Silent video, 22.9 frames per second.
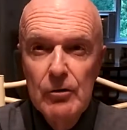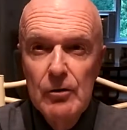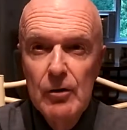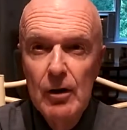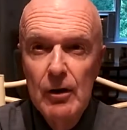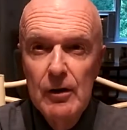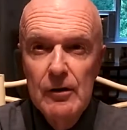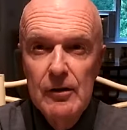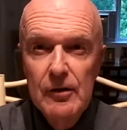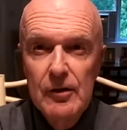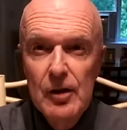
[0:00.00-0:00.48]

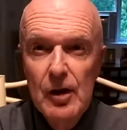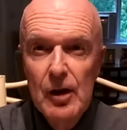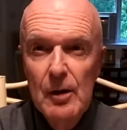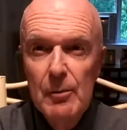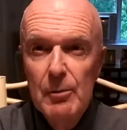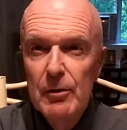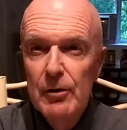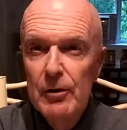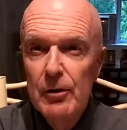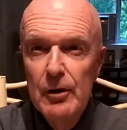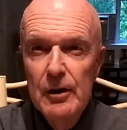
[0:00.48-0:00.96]

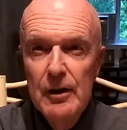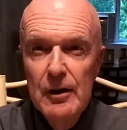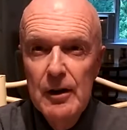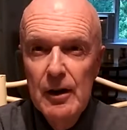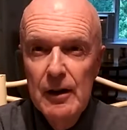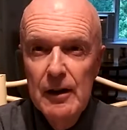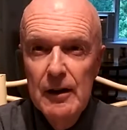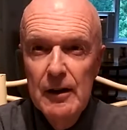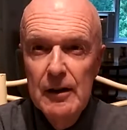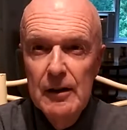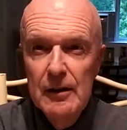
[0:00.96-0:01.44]
non-stop,
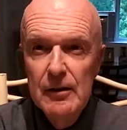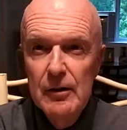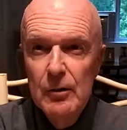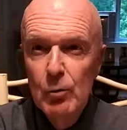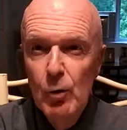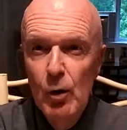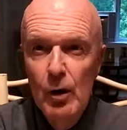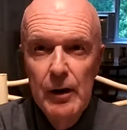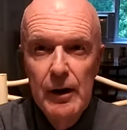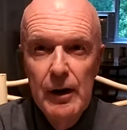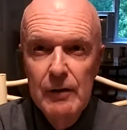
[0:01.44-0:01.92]
39 hits,
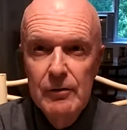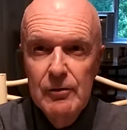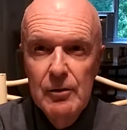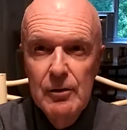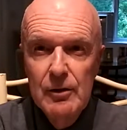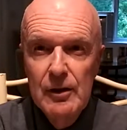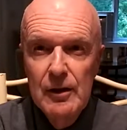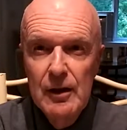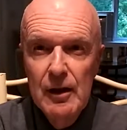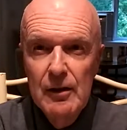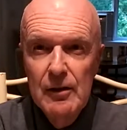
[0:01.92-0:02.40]
one after
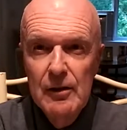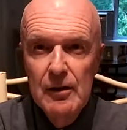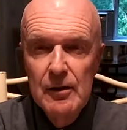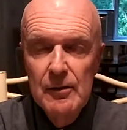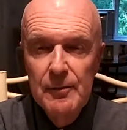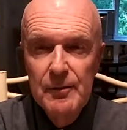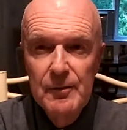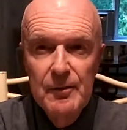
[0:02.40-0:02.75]
the other.